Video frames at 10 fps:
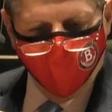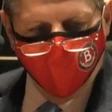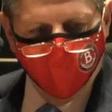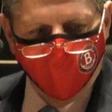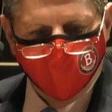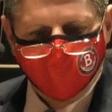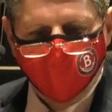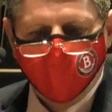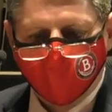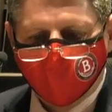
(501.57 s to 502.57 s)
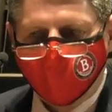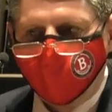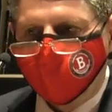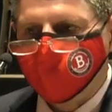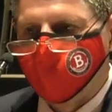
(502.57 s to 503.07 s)
you know, see that uh,
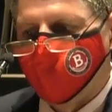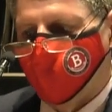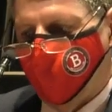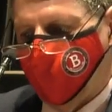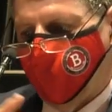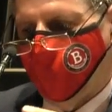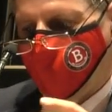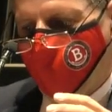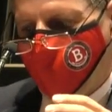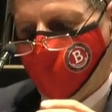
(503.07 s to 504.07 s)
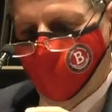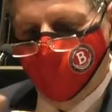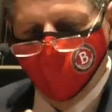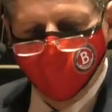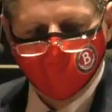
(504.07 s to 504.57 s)
the school committee and, and, and the
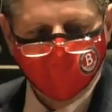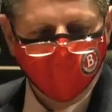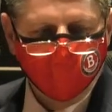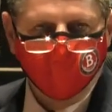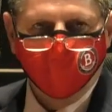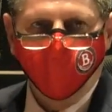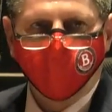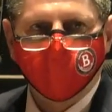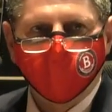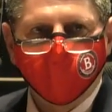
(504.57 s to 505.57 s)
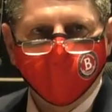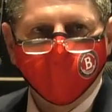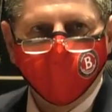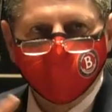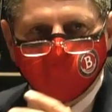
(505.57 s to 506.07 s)
administration is working for the
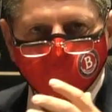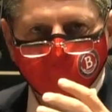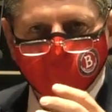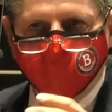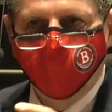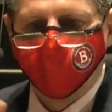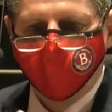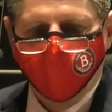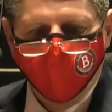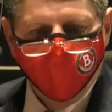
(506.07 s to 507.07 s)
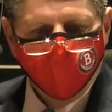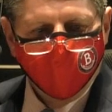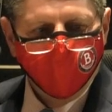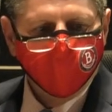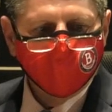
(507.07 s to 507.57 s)
best interest of,
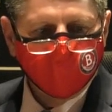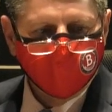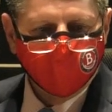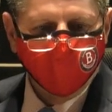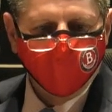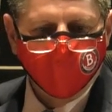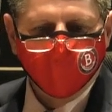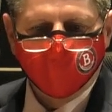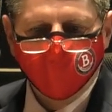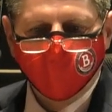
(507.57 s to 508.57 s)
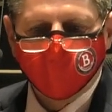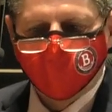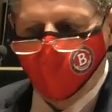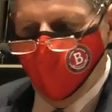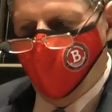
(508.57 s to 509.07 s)
of the system, the students, the
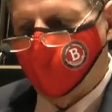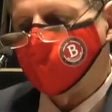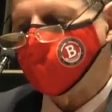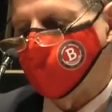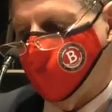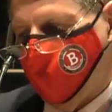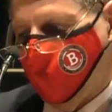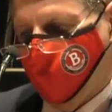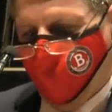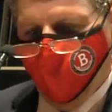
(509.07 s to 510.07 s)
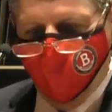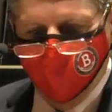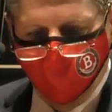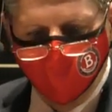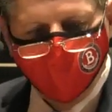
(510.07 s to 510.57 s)
parents, the, the employees.
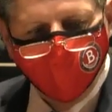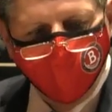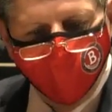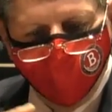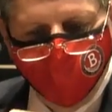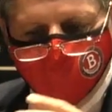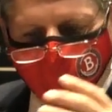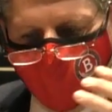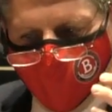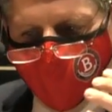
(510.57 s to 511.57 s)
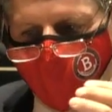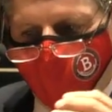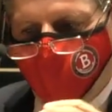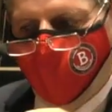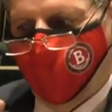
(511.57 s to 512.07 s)
You know, as a community,
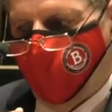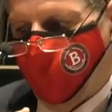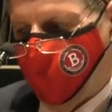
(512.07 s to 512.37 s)
we, um,